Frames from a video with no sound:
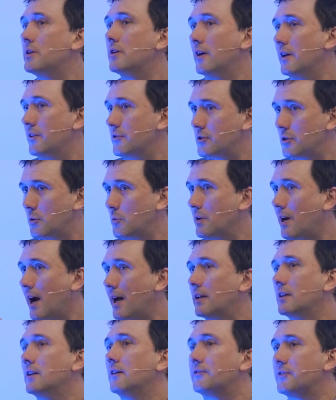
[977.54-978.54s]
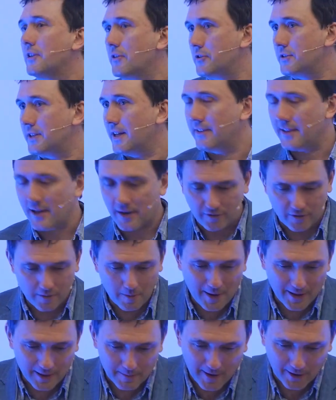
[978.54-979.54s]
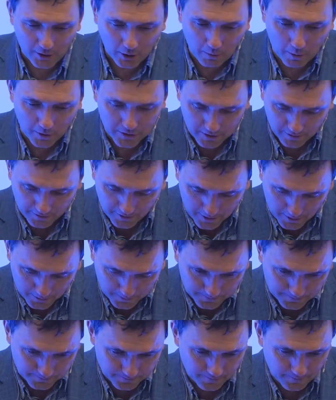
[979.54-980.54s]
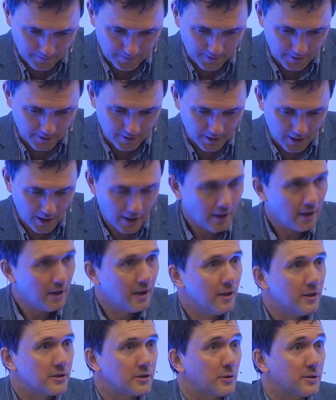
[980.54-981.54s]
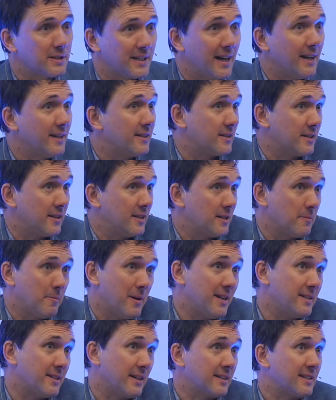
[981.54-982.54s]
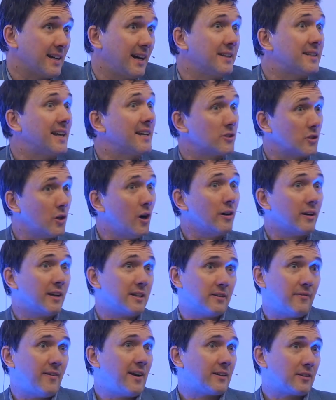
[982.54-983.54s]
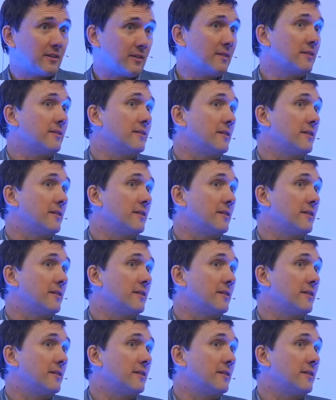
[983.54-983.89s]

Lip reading: and so I'd love to understand that from a mathematical point of view. So science is amazing. Science has taught us, in fact,